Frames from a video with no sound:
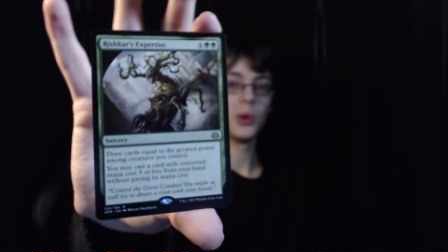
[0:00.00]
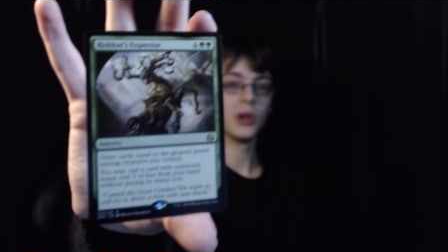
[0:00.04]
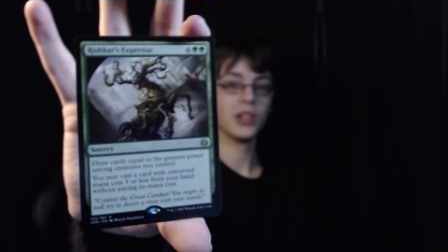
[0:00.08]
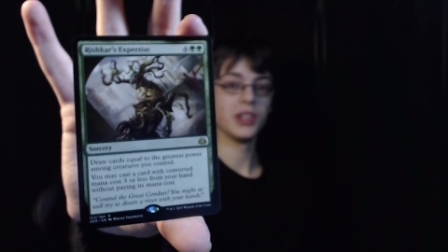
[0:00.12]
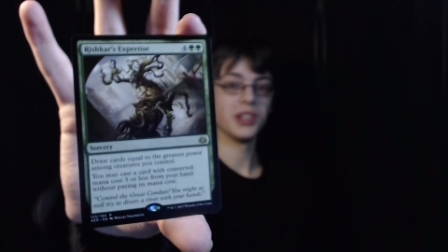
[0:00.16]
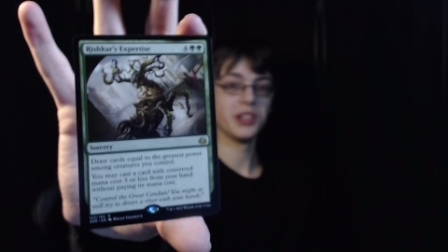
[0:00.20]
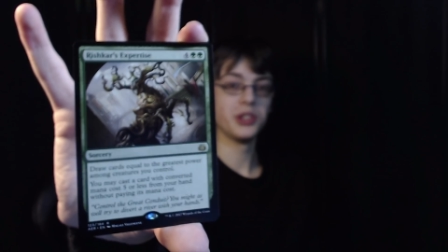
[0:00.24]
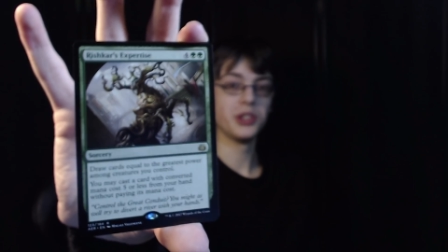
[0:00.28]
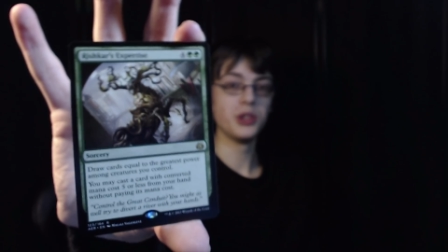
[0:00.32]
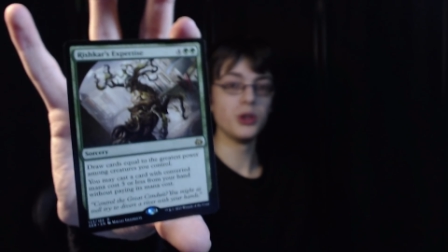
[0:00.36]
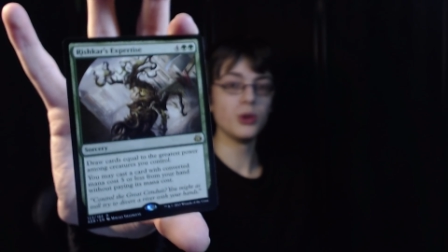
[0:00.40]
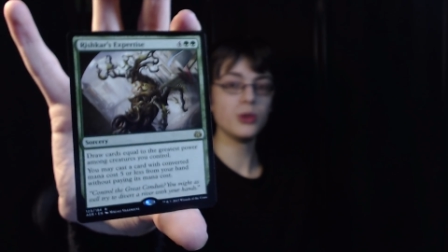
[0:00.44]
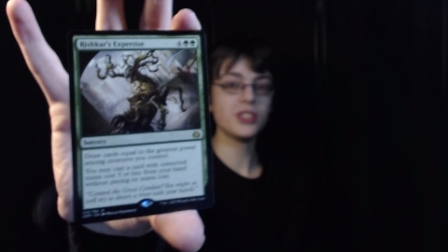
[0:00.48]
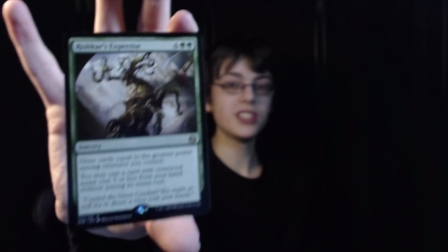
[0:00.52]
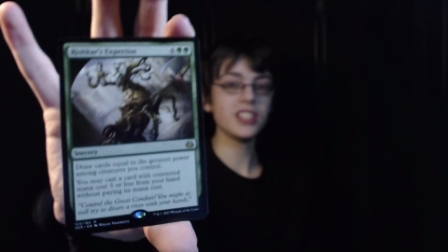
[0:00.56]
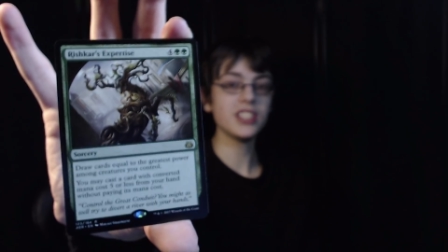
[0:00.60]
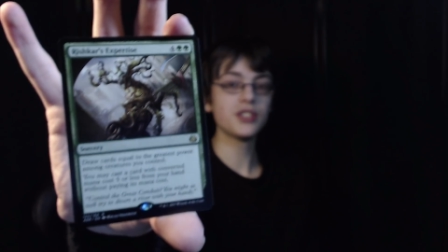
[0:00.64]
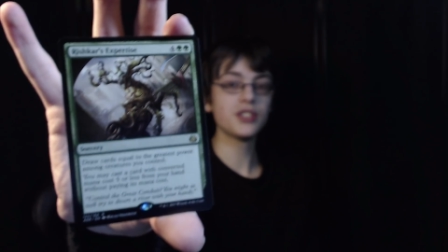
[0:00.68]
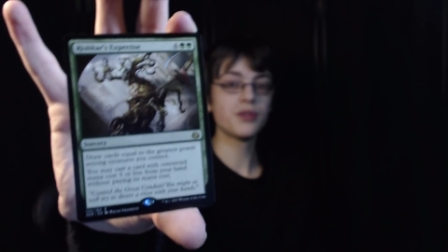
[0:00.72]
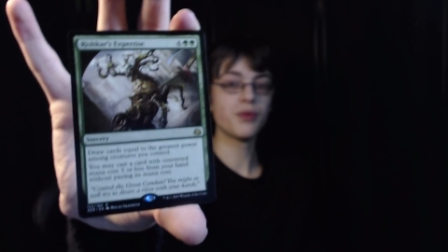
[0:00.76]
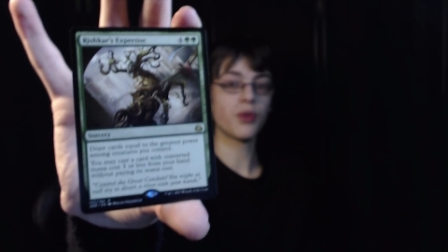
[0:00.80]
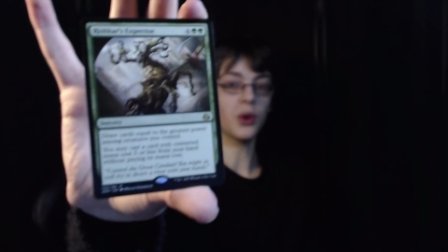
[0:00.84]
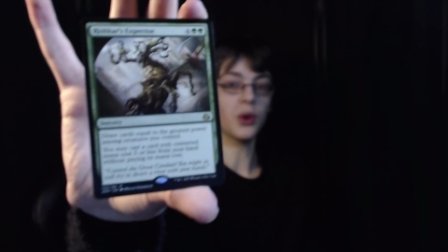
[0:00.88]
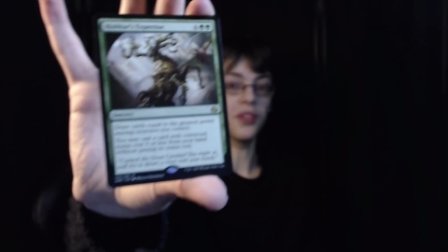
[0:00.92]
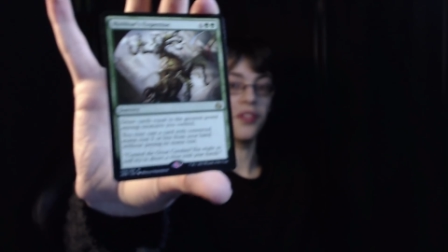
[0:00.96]
used
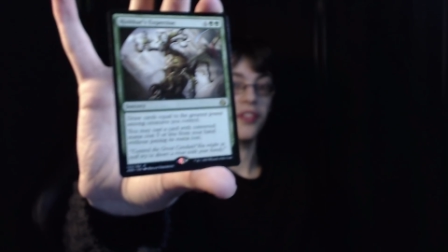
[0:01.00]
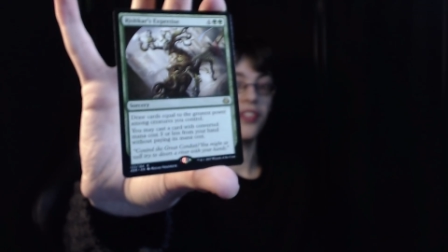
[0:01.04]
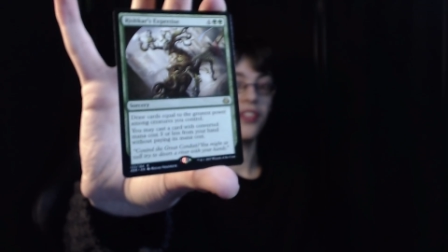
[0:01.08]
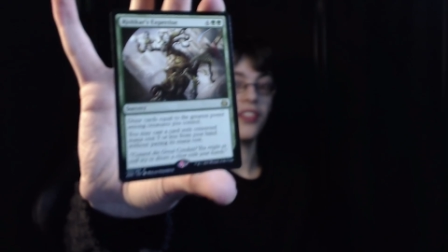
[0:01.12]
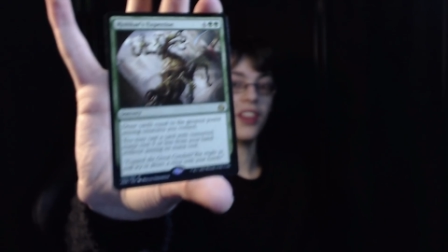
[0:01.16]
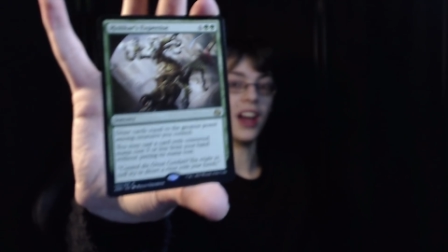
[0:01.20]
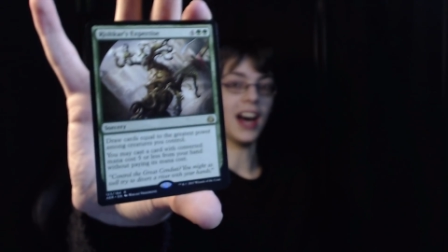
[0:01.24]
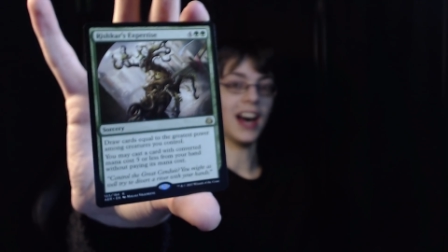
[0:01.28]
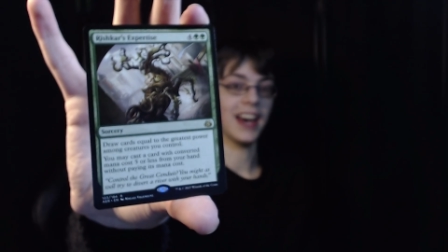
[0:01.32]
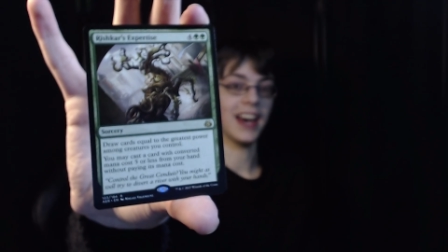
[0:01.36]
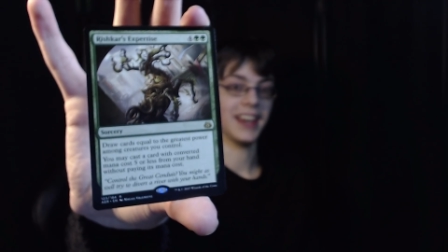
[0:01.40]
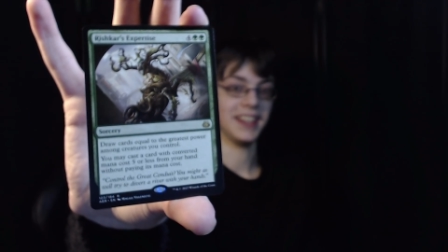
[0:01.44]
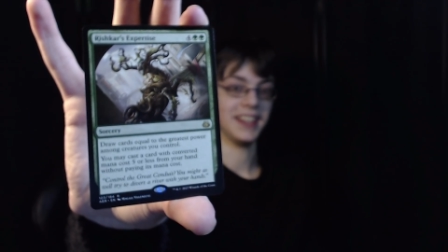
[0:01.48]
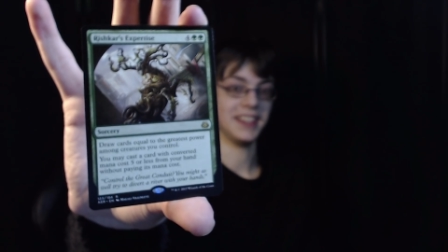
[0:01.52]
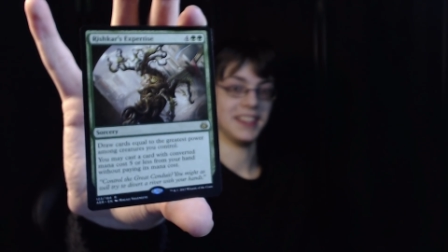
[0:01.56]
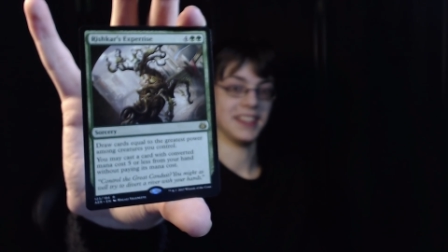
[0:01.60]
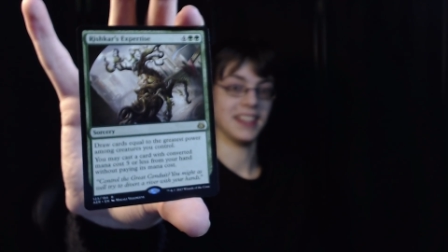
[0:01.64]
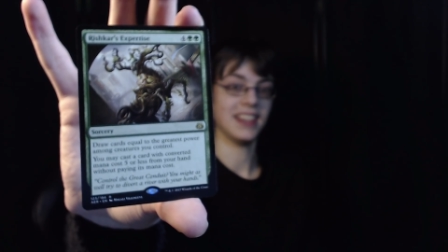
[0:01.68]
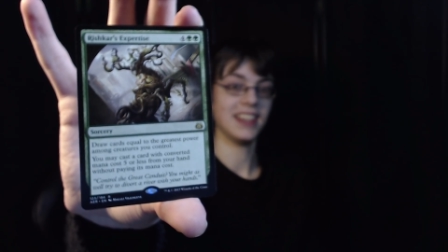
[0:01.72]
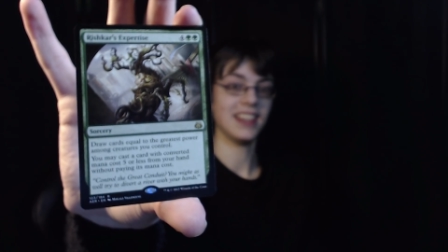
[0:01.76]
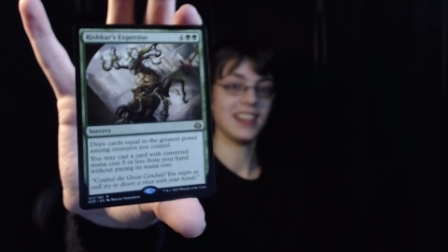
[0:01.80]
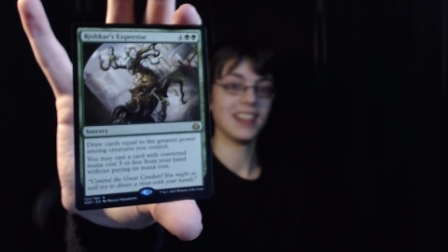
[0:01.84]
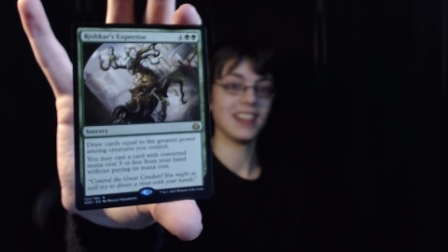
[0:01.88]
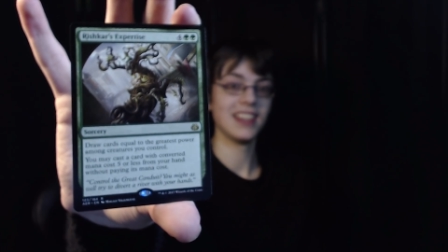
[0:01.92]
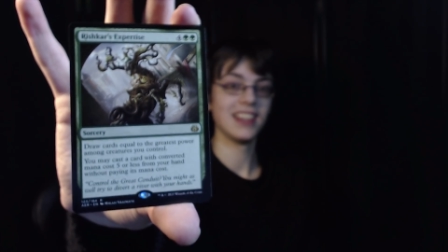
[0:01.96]
this for 9
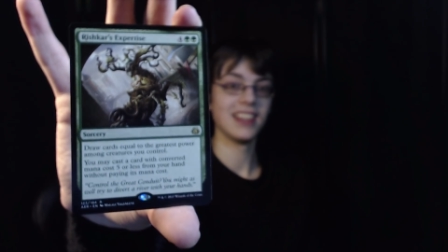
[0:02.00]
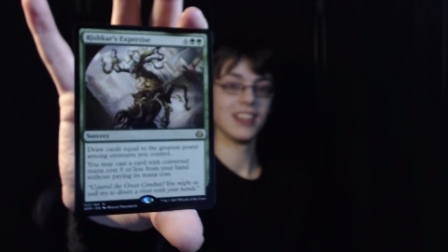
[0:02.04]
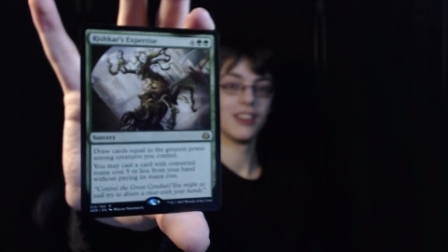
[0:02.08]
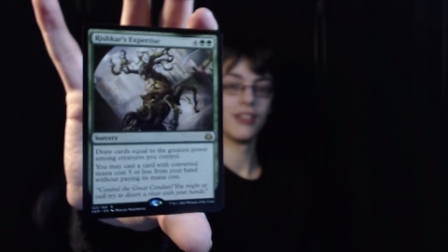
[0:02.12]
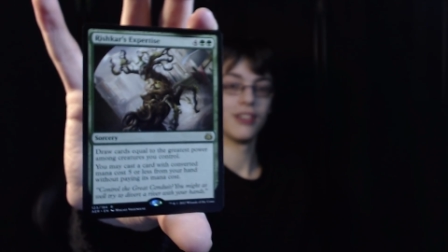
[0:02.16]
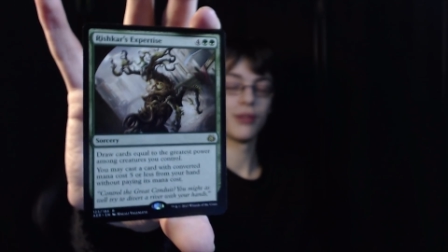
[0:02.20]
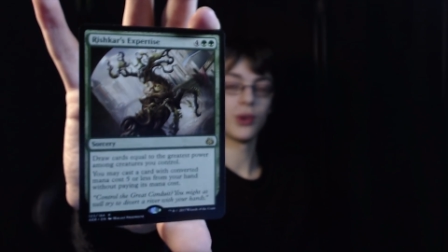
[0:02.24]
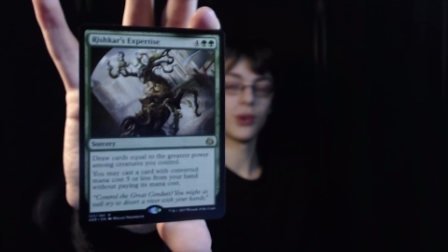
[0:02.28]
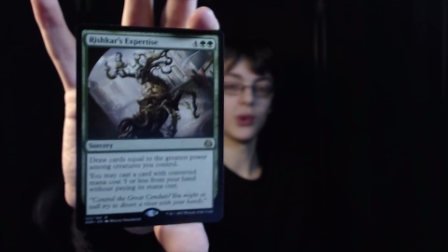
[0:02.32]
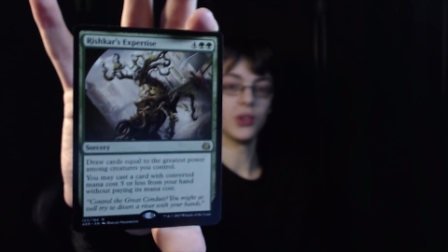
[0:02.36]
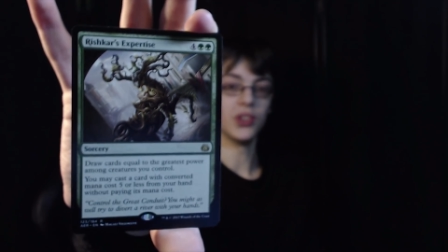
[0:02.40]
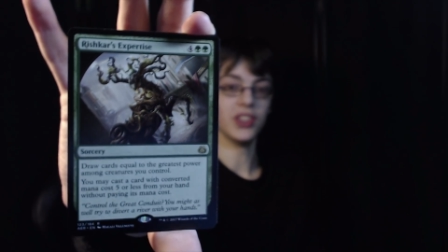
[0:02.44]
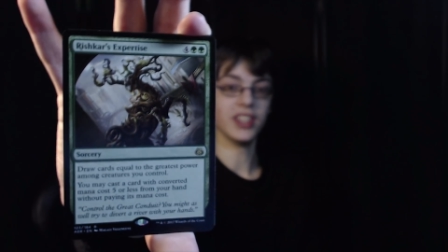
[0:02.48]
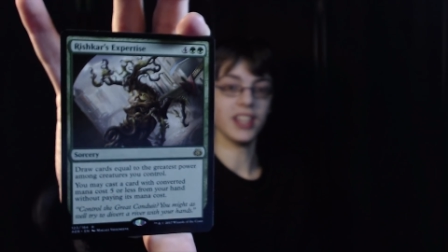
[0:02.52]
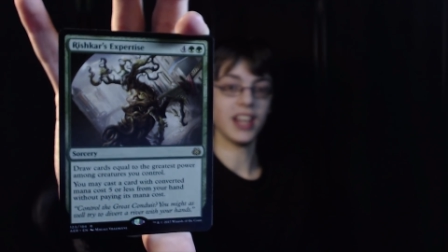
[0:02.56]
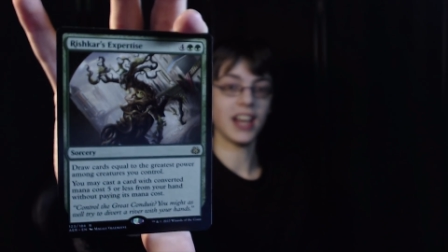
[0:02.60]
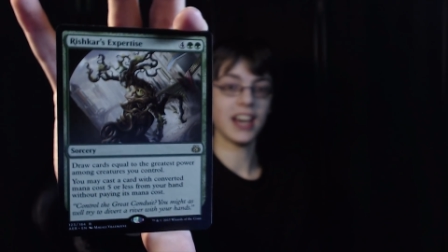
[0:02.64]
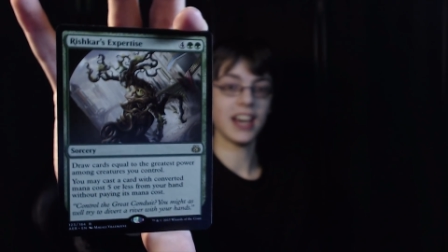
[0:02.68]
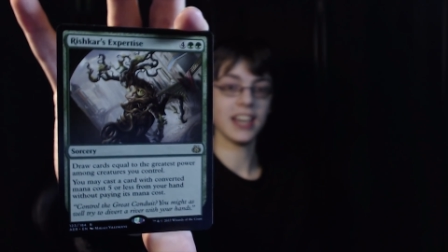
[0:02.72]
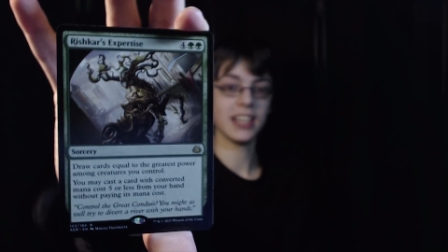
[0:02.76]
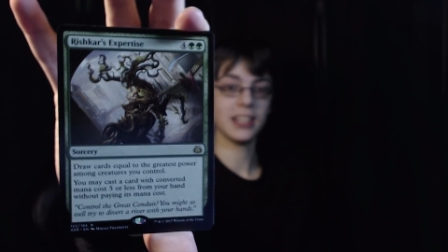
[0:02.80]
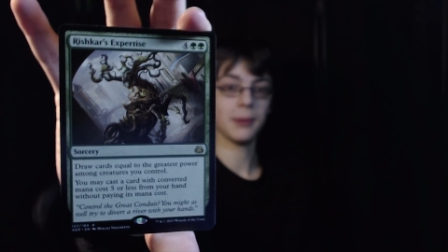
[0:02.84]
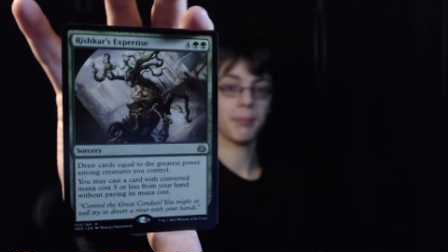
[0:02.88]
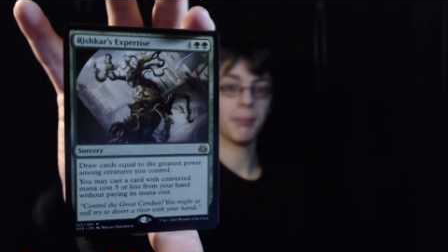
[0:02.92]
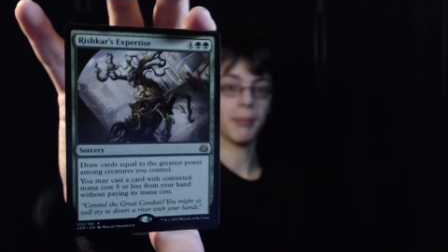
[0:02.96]

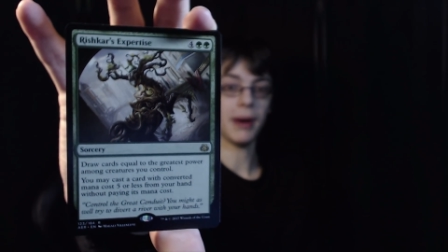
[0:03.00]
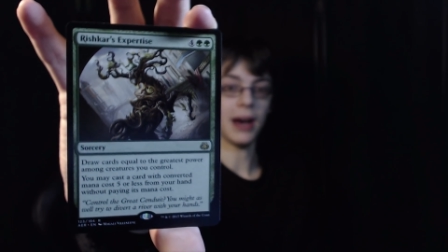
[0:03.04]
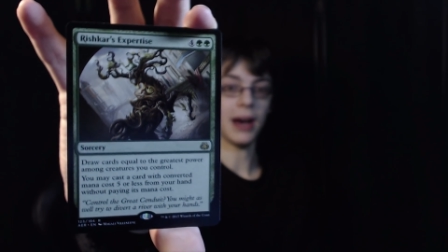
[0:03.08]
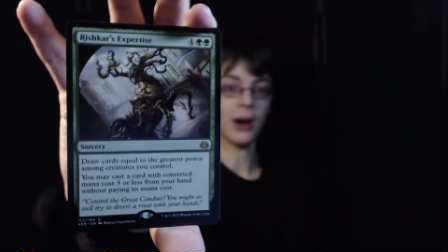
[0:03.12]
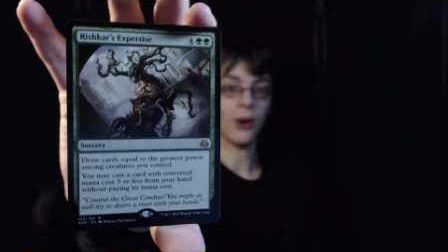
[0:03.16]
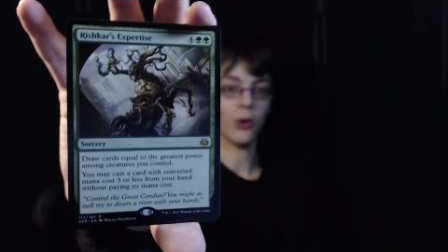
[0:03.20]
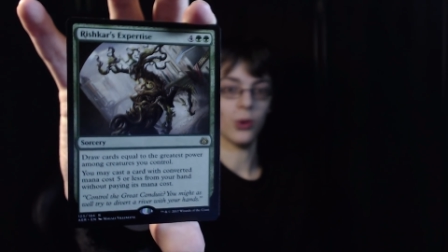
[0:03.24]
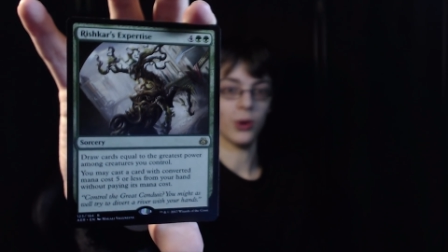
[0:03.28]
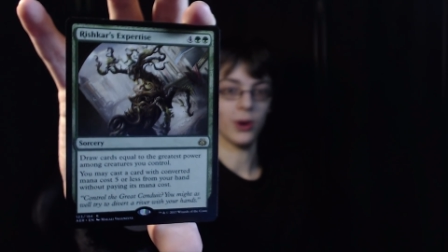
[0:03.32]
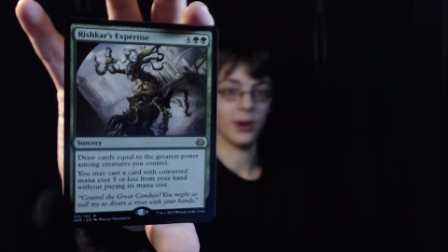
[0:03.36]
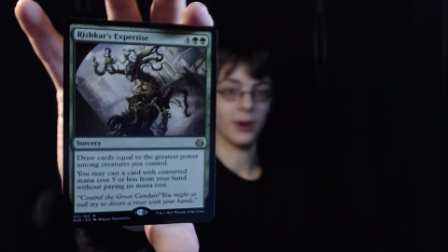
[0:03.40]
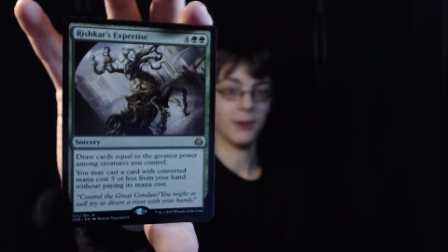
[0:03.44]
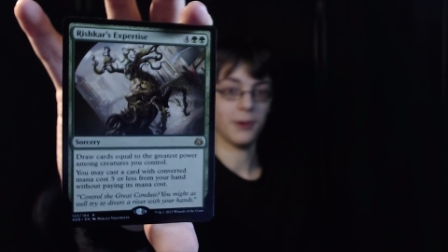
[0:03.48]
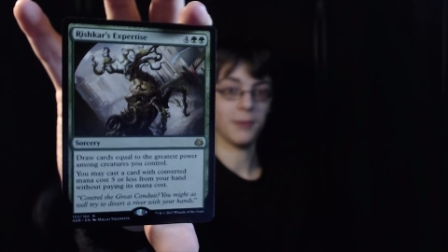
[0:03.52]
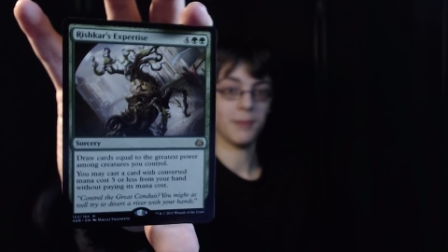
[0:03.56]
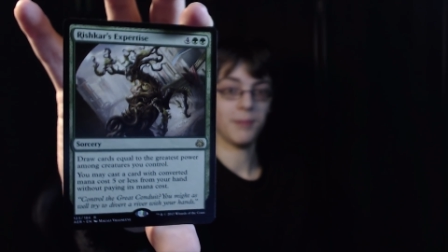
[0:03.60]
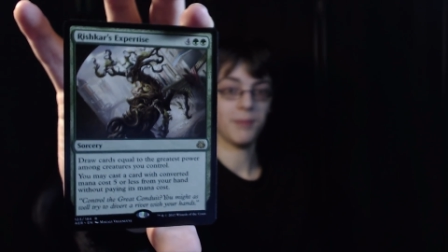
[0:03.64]
power,